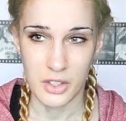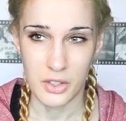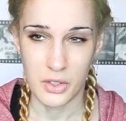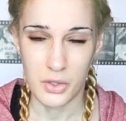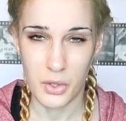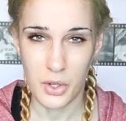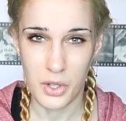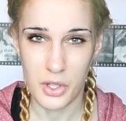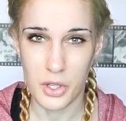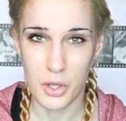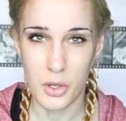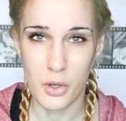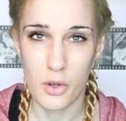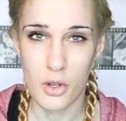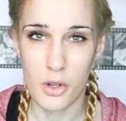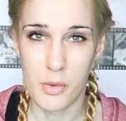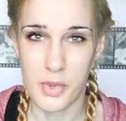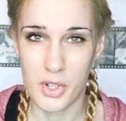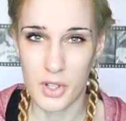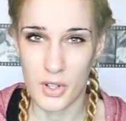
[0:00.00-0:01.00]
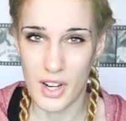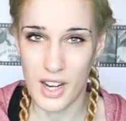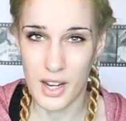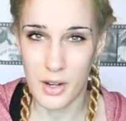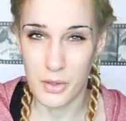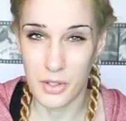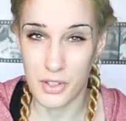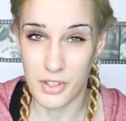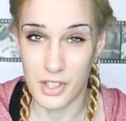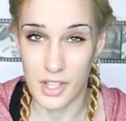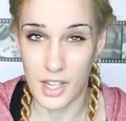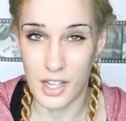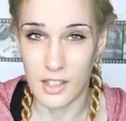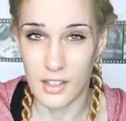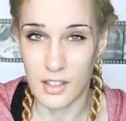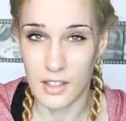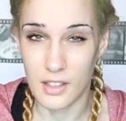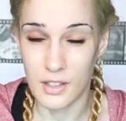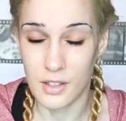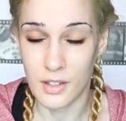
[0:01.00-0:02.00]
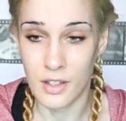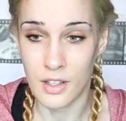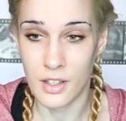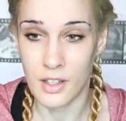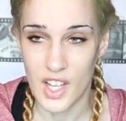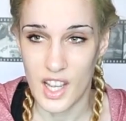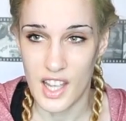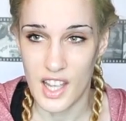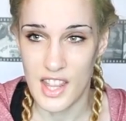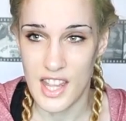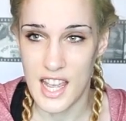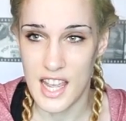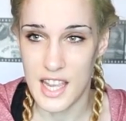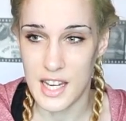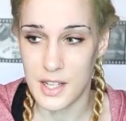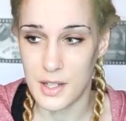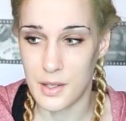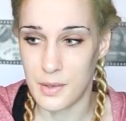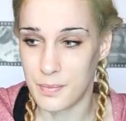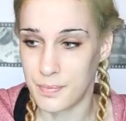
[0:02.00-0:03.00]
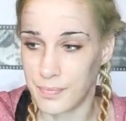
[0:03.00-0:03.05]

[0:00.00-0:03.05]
tried to hook my trousers in and then,